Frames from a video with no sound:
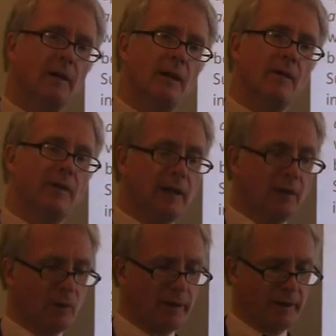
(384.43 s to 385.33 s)
If
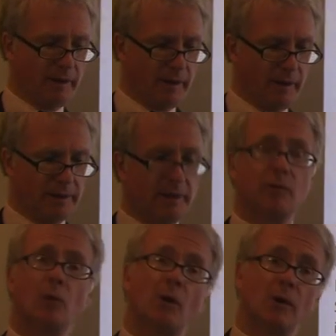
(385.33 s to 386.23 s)
anyone has
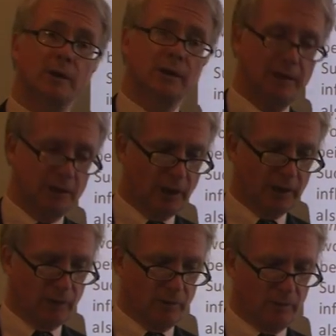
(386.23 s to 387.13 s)
ever walked in a
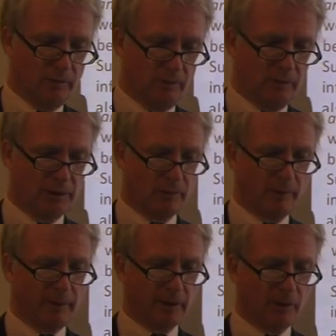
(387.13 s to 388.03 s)
jungle or
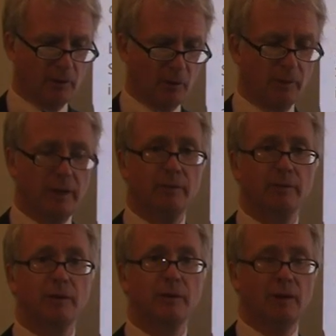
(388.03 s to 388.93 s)
swum in a coral
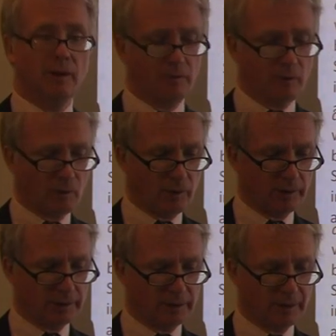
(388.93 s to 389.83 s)
reef, the
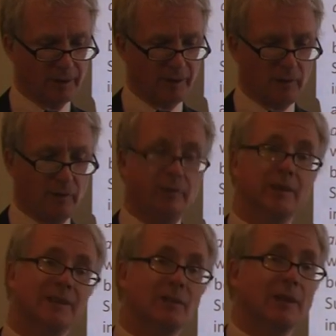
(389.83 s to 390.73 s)
words, the
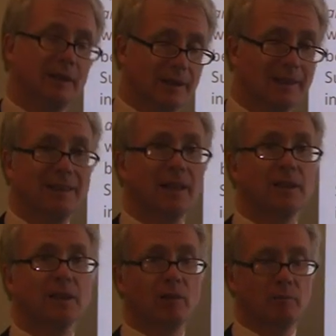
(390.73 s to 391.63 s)
strict
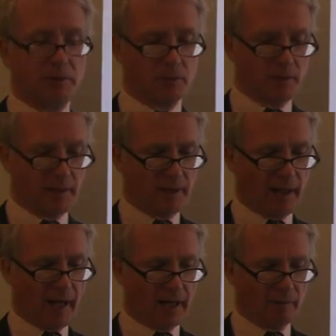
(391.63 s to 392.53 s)
distinction between
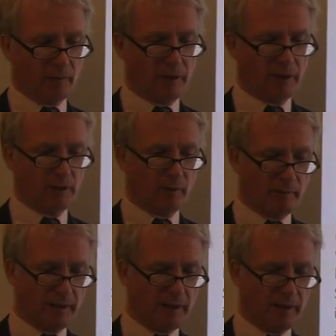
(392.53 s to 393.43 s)
animal and human
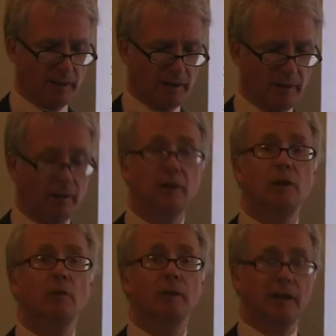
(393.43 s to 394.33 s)
being,
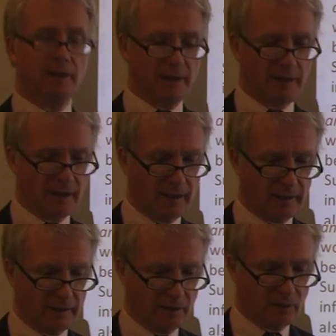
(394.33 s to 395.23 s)
dominant in
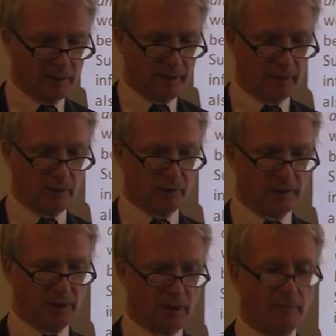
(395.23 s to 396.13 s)
our European
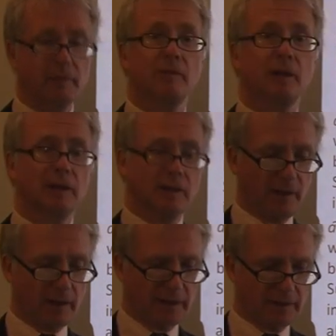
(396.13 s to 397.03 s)
culture up to the end of
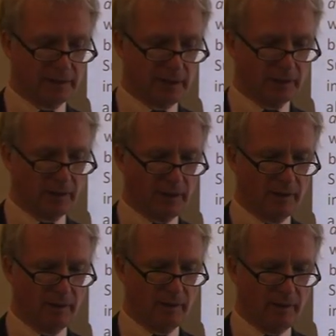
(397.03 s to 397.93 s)
the 18th century,
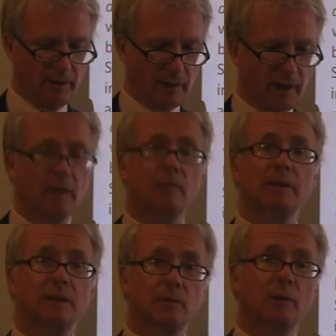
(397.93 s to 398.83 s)
cannot
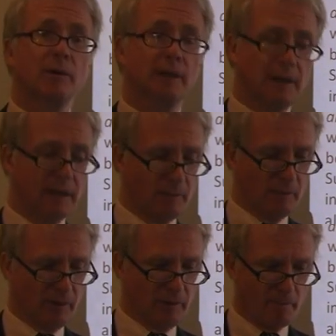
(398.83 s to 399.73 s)
be supported
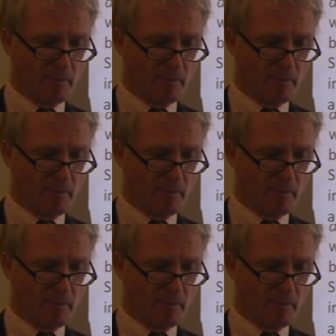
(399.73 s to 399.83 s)
anymore,